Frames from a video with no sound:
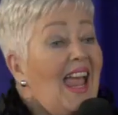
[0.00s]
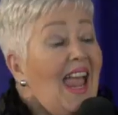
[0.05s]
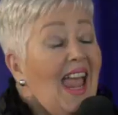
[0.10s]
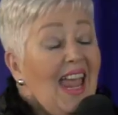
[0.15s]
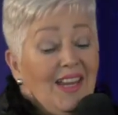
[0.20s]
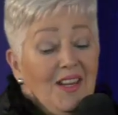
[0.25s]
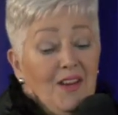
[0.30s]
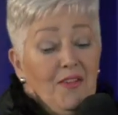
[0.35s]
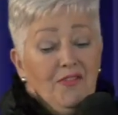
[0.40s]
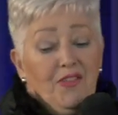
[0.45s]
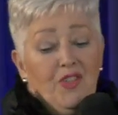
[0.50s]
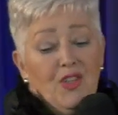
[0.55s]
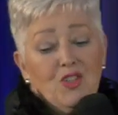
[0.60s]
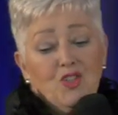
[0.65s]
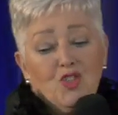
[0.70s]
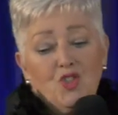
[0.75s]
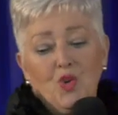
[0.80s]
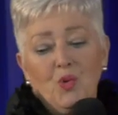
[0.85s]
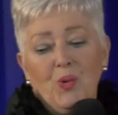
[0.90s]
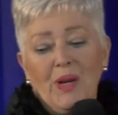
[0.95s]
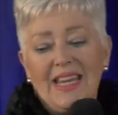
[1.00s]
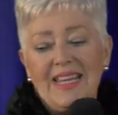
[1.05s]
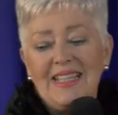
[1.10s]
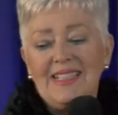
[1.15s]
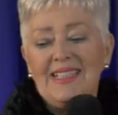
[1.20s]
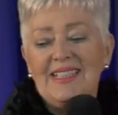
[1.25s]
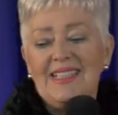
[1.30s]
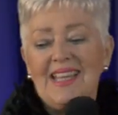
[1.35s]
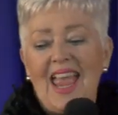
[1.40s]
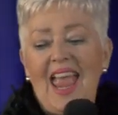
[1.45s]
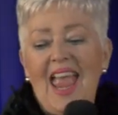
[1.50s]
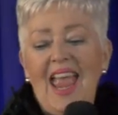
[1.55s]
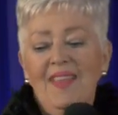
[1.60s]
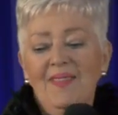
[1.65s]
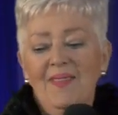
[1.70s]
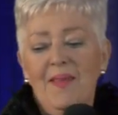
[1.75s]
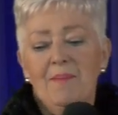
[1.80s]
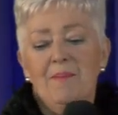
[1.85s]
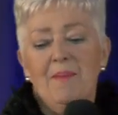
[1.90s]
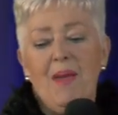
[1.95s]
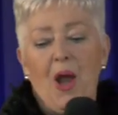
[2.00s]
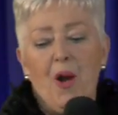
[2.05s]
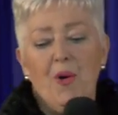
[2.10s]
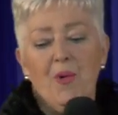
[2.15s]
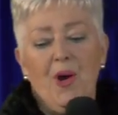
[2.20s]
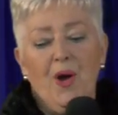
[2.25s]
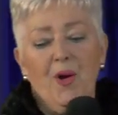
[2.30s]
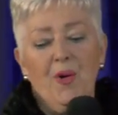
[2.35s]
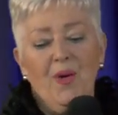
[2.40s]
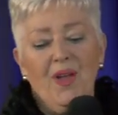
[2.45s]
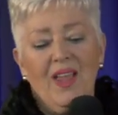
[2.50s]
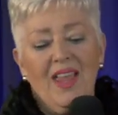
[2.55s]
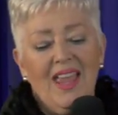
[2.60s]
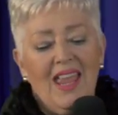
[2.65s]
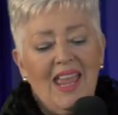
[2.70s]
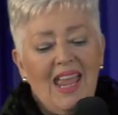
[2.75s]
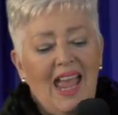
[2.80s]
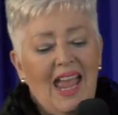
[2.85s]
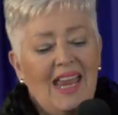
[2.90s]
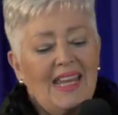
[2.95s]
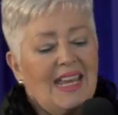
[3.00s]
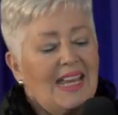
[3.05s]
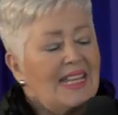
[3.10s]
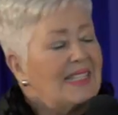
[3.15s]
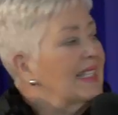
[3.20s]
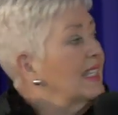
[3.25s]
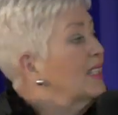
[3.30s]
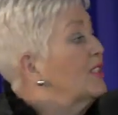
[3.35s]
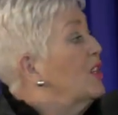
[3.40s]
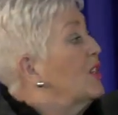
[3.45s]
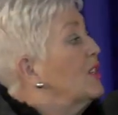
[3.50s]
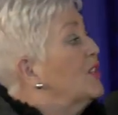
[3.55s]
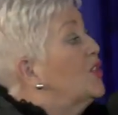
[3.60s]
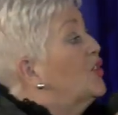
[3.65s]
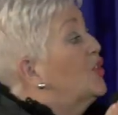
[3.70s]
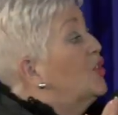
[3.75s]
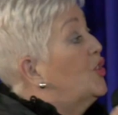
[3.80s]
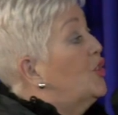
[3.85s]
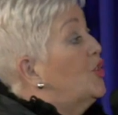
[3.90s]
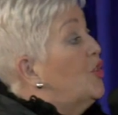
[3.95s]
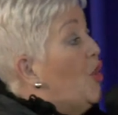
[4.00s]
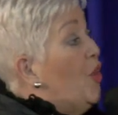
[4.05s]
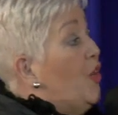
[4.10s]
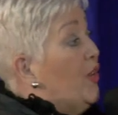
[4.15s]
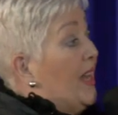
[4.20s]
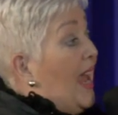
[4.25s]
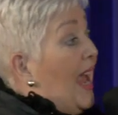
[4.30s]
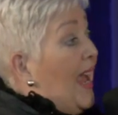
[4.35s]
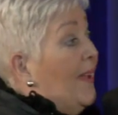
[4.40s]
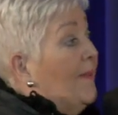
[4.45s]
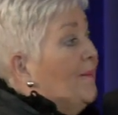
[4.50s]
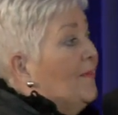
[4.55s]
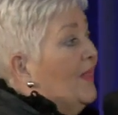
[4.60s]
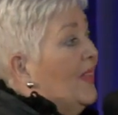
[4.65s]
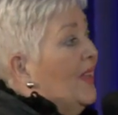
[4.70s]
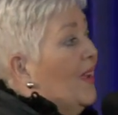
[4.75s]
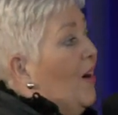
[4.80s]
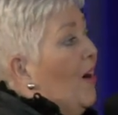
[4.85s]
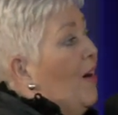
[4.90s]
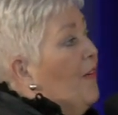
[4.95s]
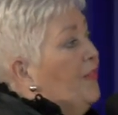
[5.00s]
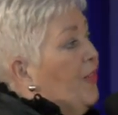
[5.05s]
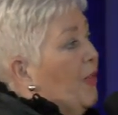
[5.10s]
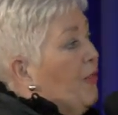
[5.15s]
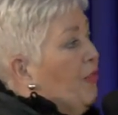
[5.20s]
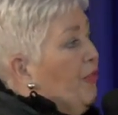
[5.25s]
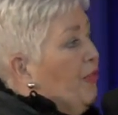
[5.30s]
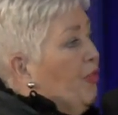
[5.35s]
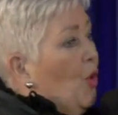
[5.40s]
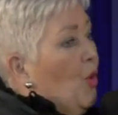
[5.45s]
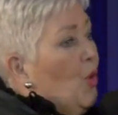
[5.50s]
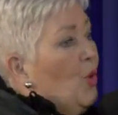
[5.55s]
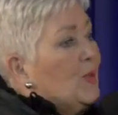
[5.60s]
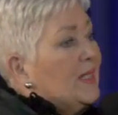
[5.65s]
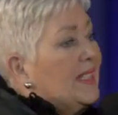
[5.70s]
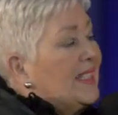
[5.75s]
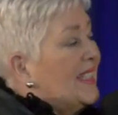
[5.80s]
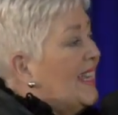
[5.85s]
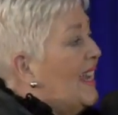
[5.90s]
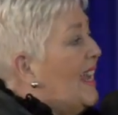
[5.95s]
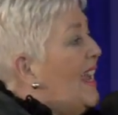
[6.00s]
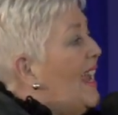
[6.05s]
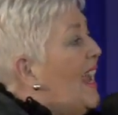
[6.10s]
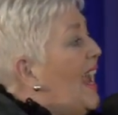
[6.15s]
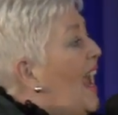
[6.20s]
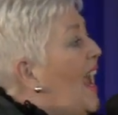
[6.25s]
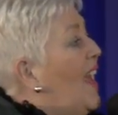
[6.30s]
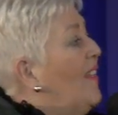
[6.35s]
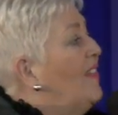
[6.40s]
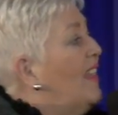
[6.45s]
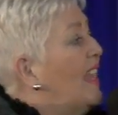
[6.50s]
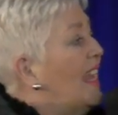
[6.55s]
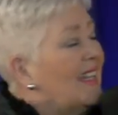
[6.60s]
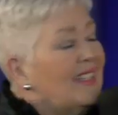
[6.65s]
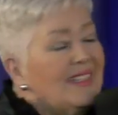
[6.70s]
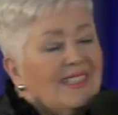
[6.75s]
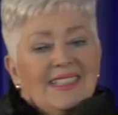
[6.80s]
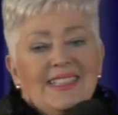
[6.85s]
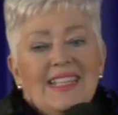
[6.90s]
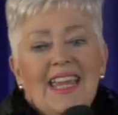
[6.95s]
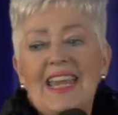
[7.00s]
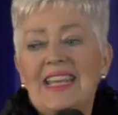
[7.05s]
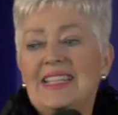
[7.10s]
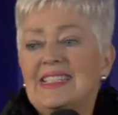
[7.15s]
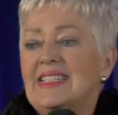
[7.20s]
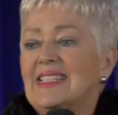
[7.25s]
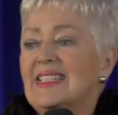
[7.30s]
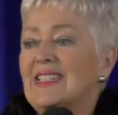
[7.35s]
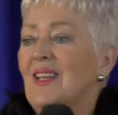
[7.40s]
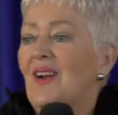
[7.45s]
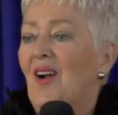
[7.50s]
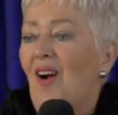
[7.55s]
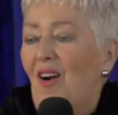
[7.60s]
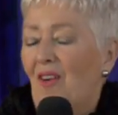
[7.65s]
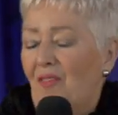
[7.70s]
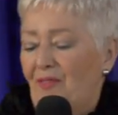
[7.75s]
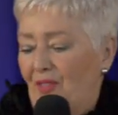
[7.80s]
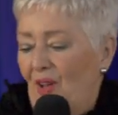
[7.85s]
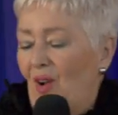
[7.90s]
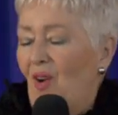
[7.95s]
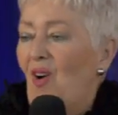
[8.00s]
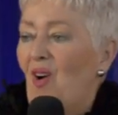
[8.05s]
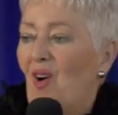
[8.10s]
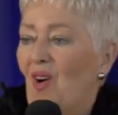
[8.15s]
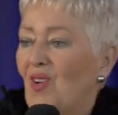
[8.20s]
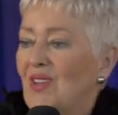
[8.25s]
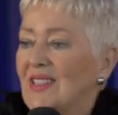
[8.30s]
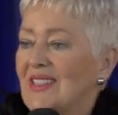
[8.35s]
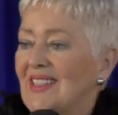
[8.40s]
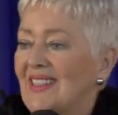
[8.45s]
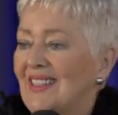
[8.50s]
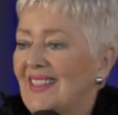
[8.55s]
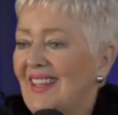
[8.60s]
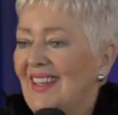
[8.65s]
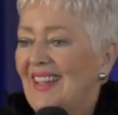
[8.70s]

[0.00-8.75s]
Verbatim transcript: and of the joints and the marrow, and is a discerner of the thoughts and the intents of the heart.